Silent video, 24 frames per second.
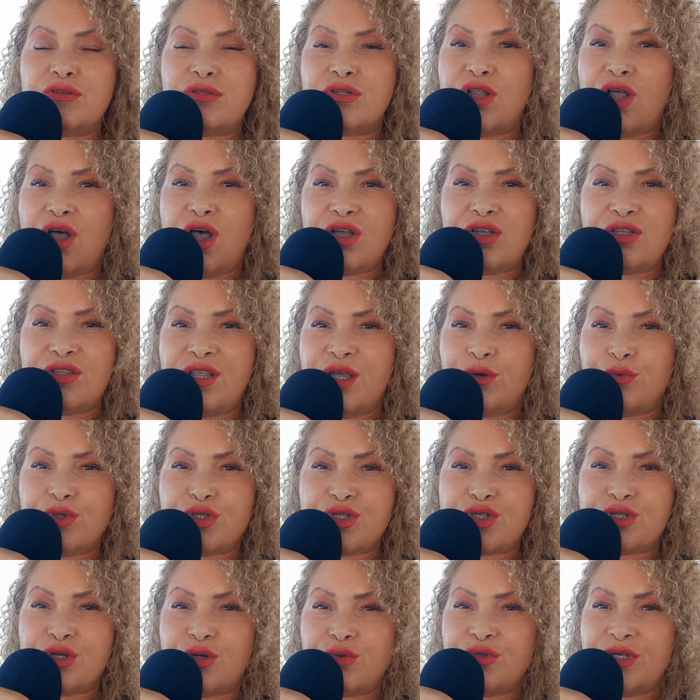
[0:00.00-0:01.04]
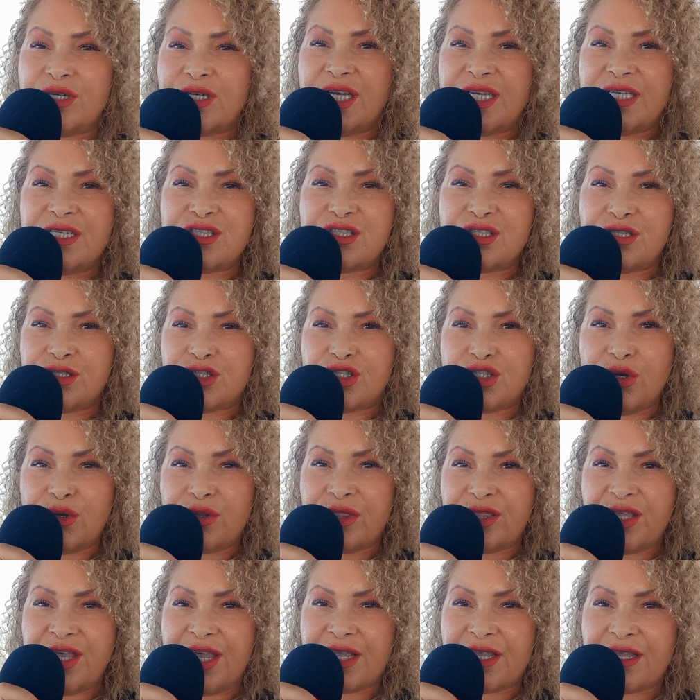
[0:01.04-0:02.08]
long and they were so nice and so
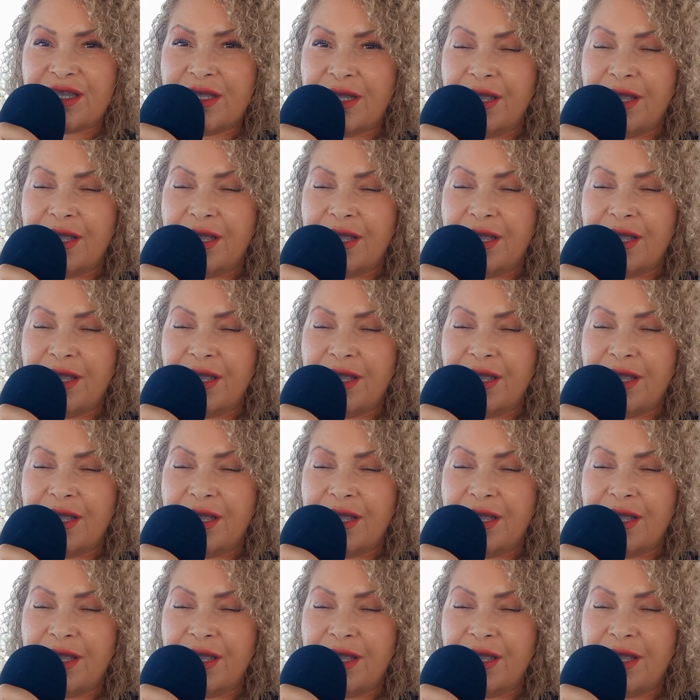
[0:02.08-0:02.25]
thick.